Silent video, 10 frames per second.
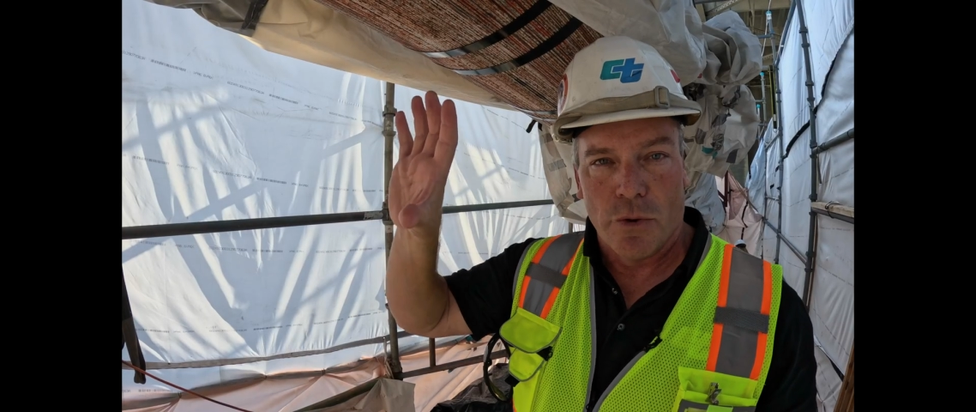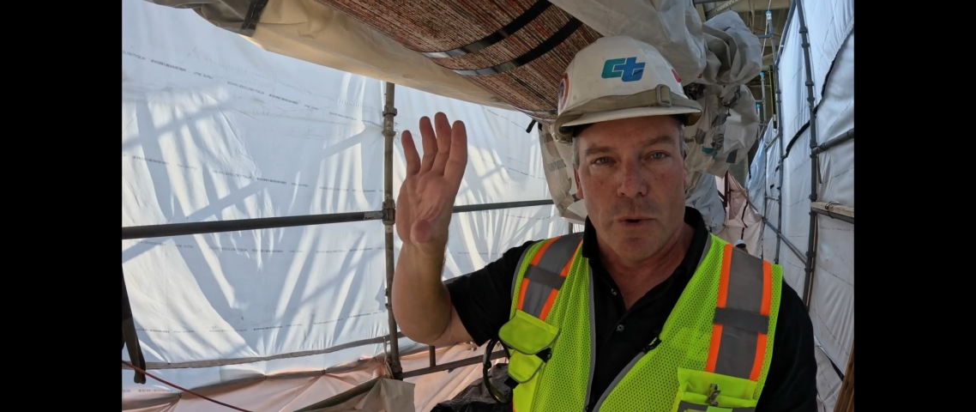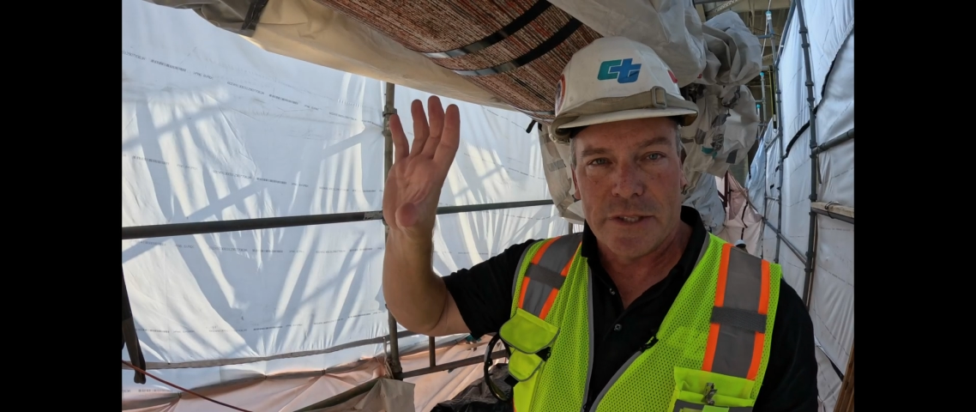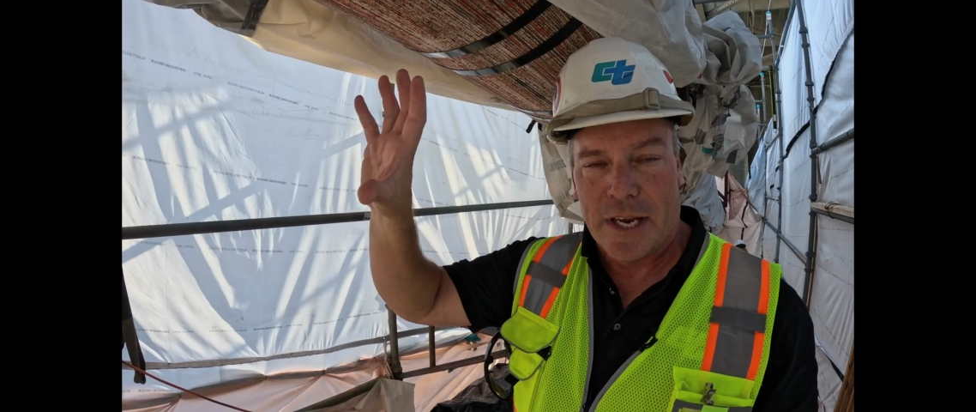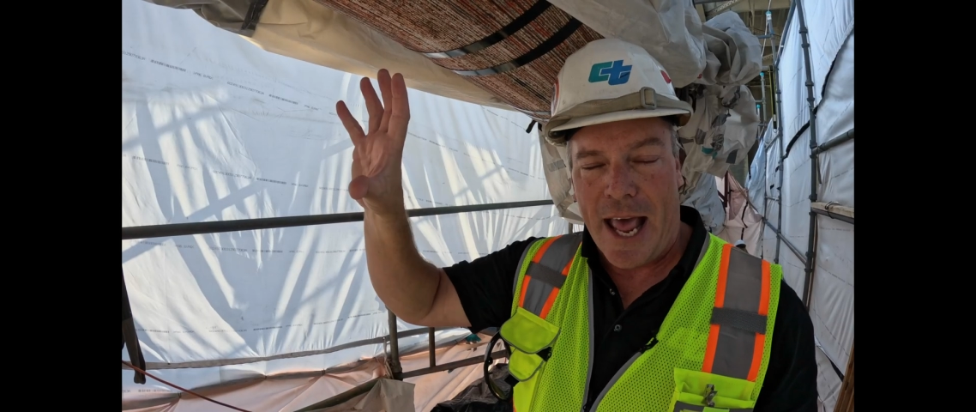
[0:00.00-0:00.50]

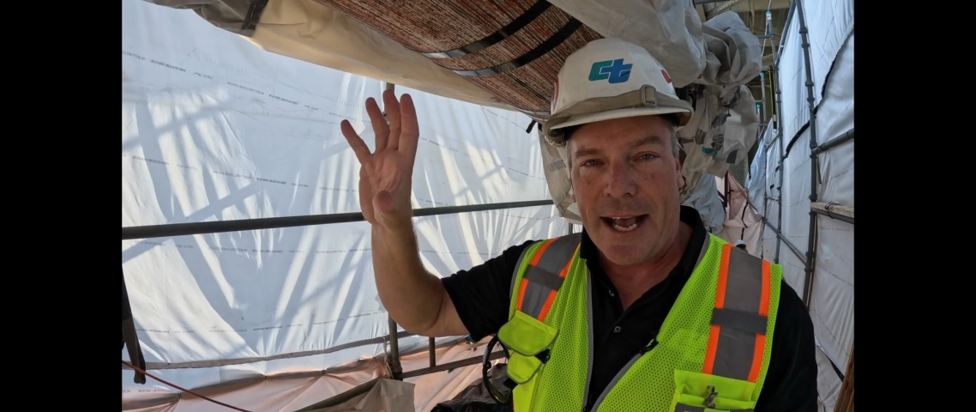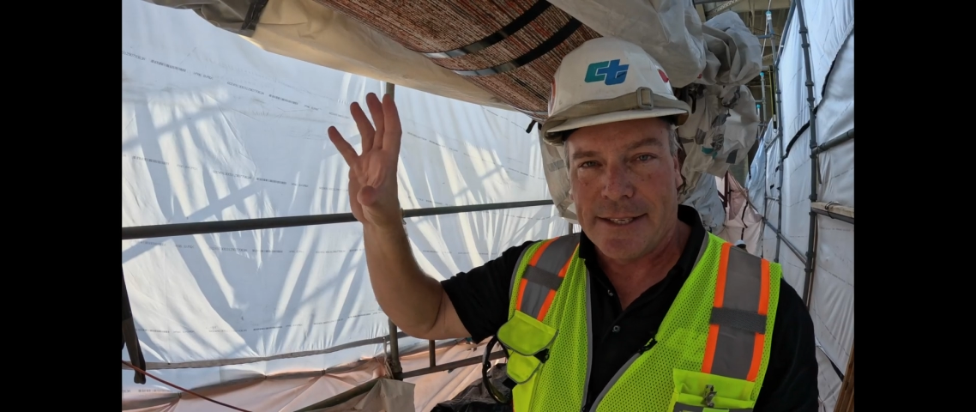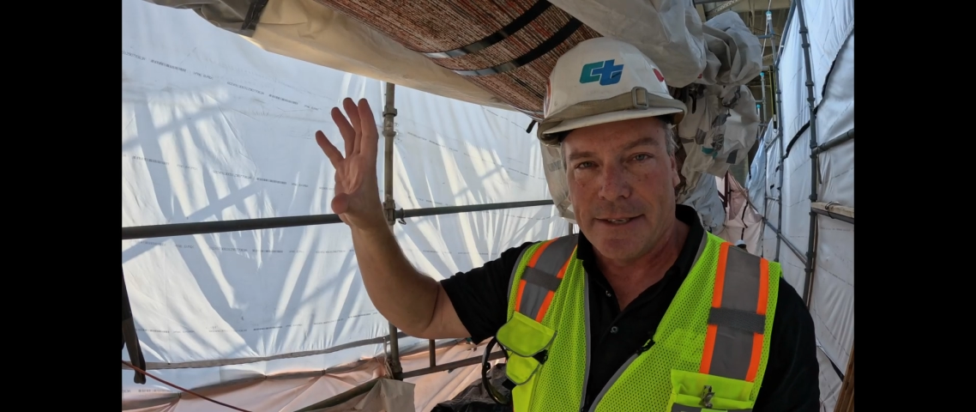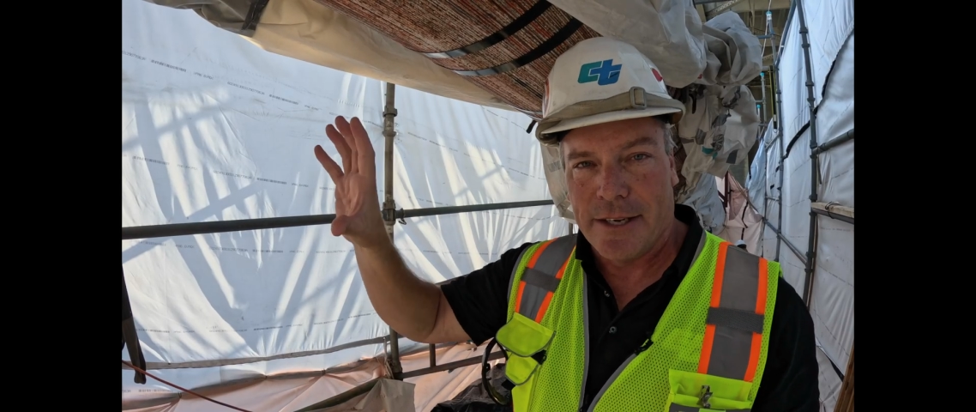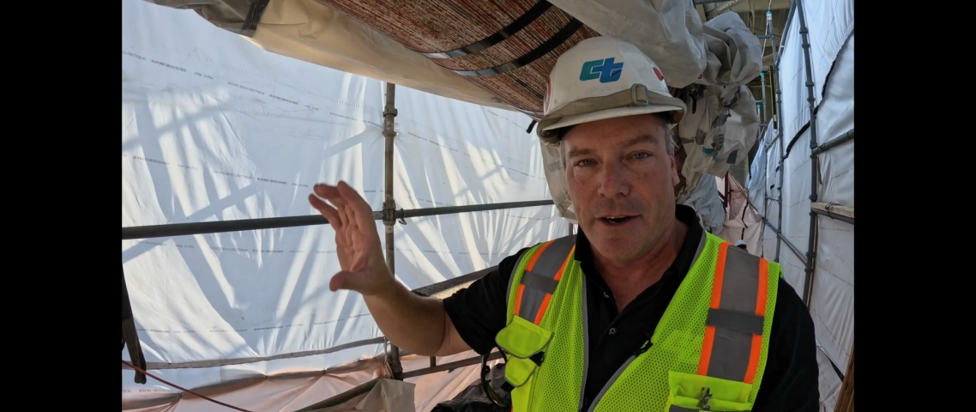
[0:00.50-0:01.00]
doors and
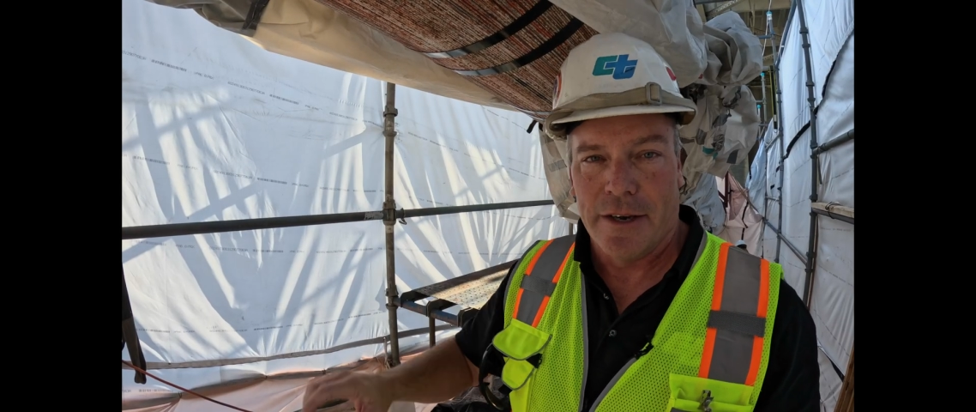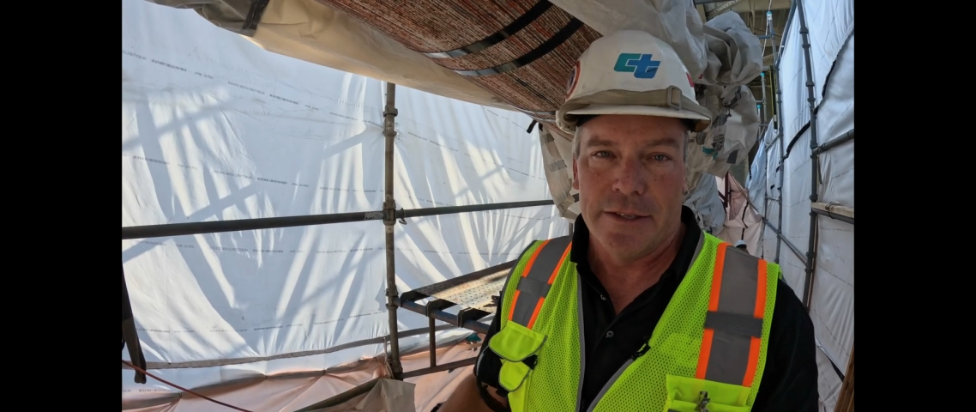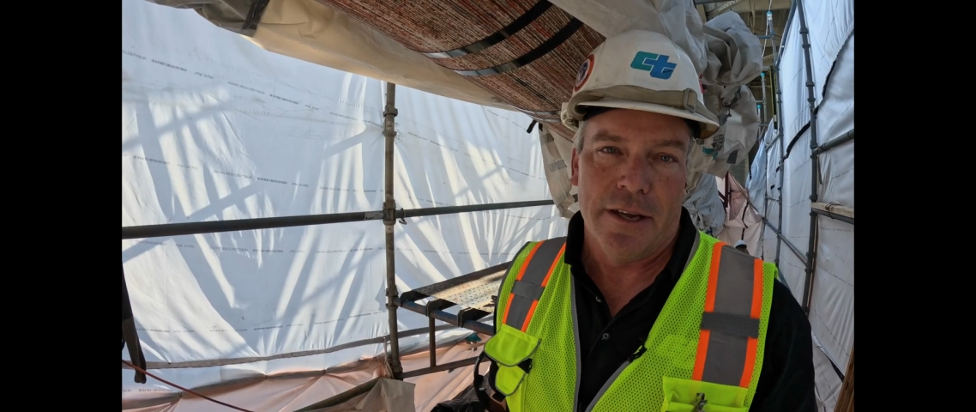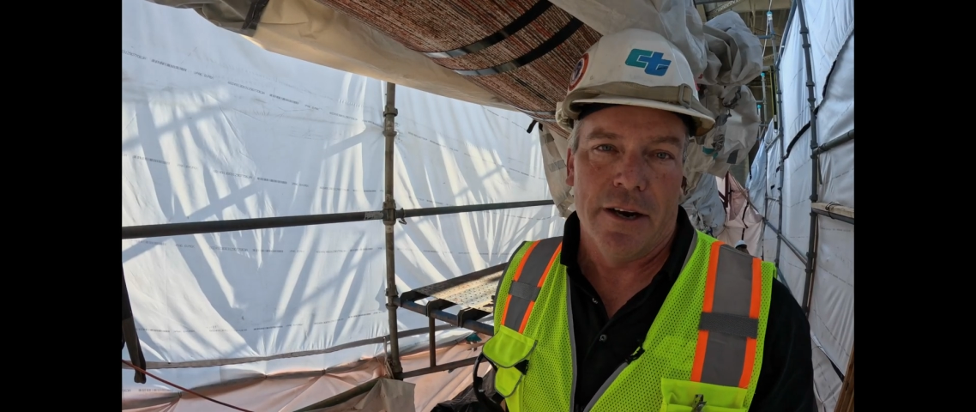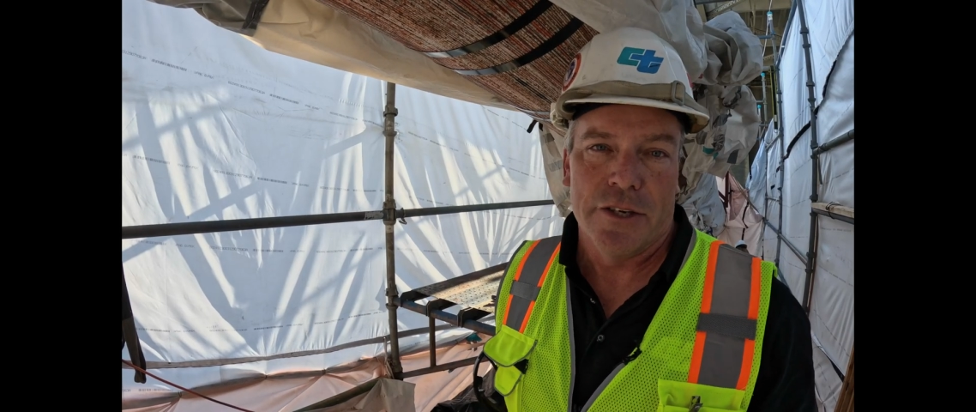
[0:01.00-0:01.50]
access
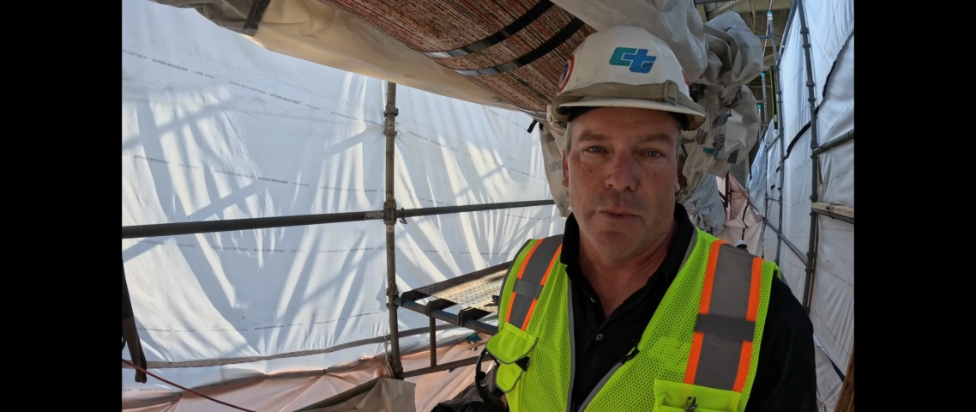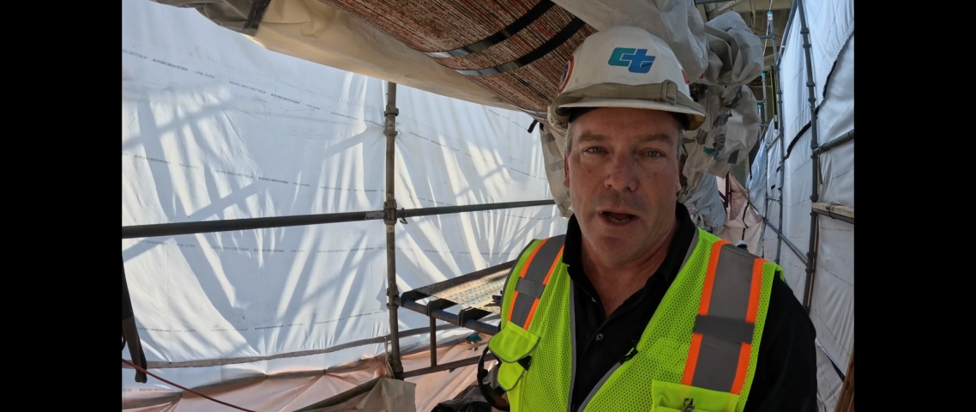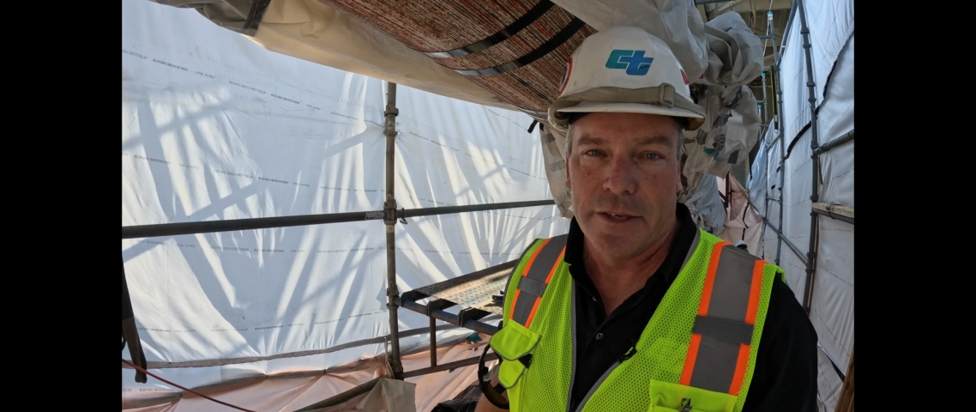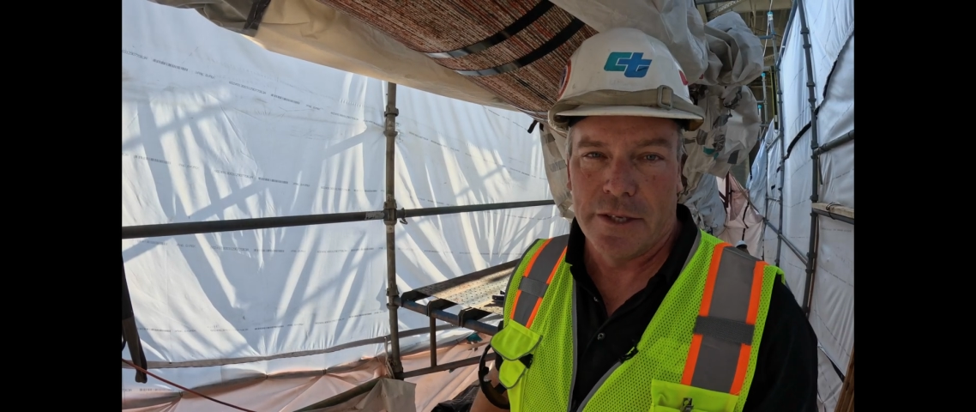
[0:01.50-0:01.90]
areas there as well.